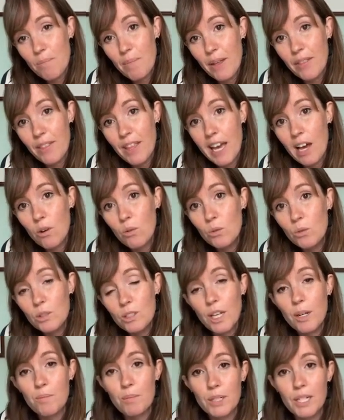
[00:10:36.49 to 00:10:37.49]
but they're
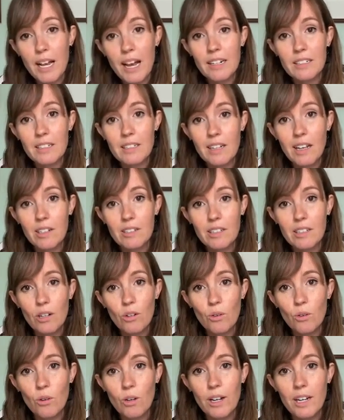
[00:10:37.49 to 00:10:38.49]
also protected under
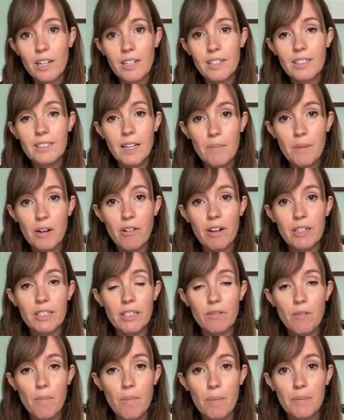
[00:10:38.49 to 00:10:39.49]
law, and the
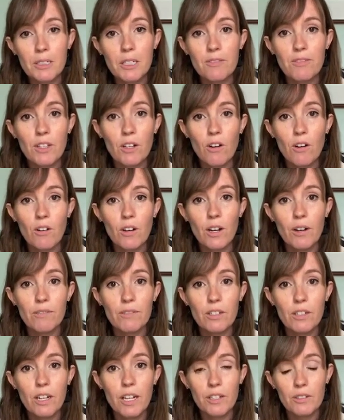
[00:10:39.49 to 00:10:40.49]
Democratic Republic of the Congo have
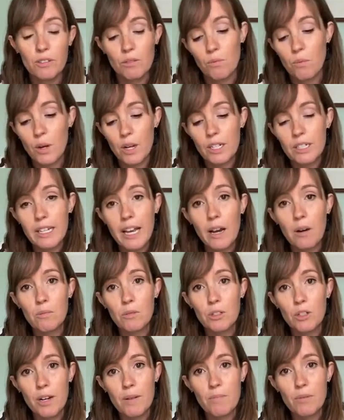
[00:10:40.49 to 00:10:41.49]
done loads of work to help
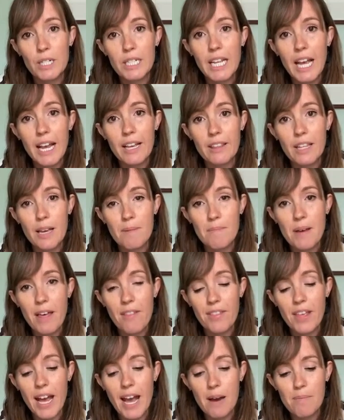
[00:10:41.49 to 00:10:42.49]
try and protect them
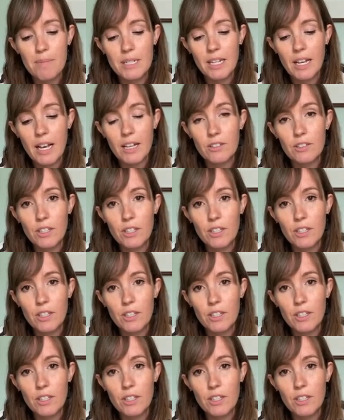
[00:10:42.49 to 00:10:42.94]
and the habitat.